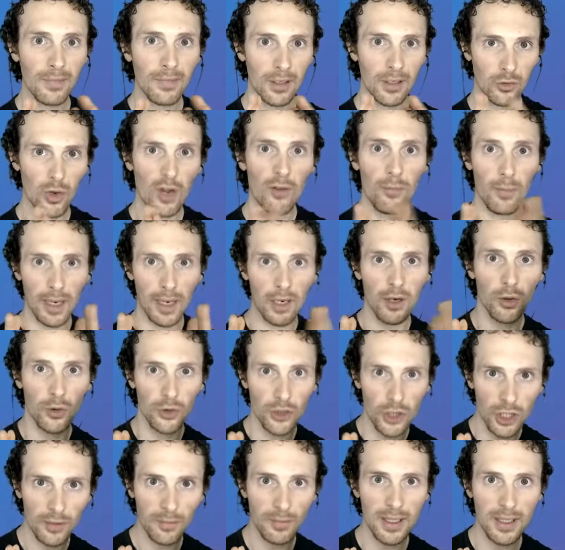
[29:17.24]
to have my
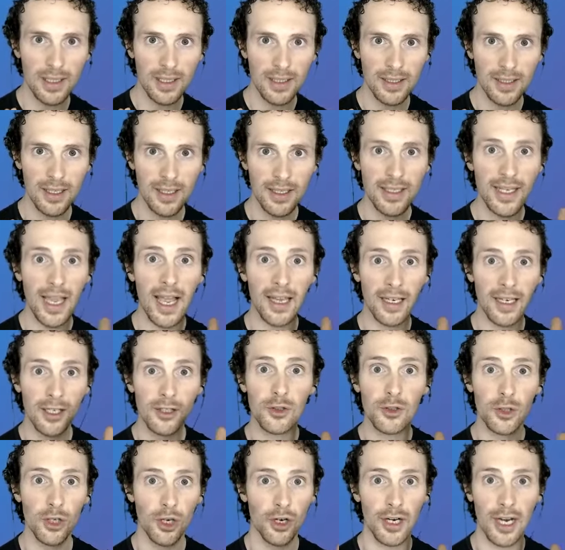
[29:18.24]
coaching business, I need
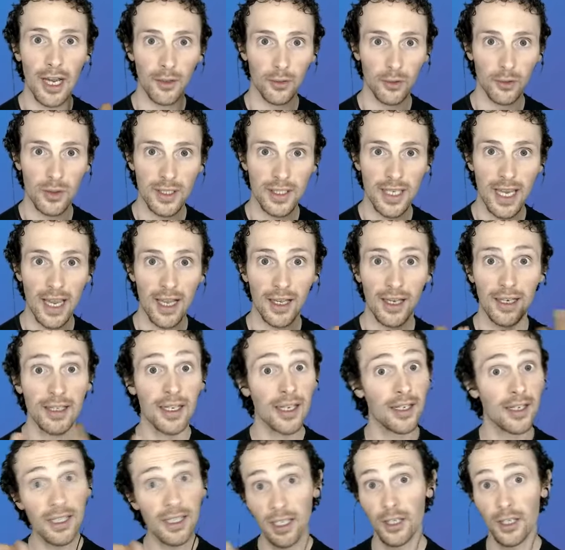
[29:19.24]
to learn how to sell, and
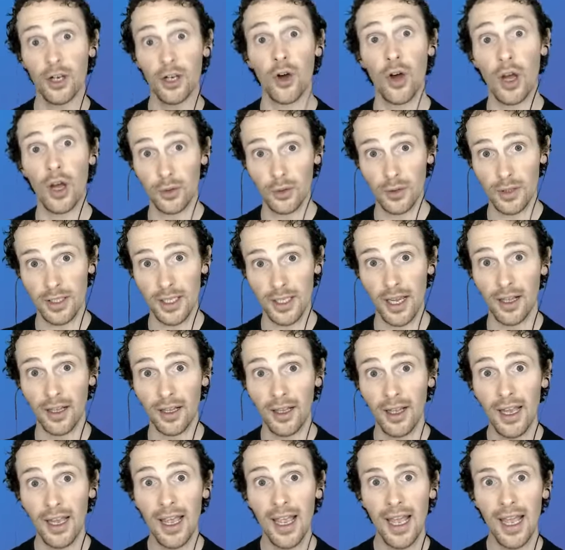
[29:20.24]
I didn't know how to sell.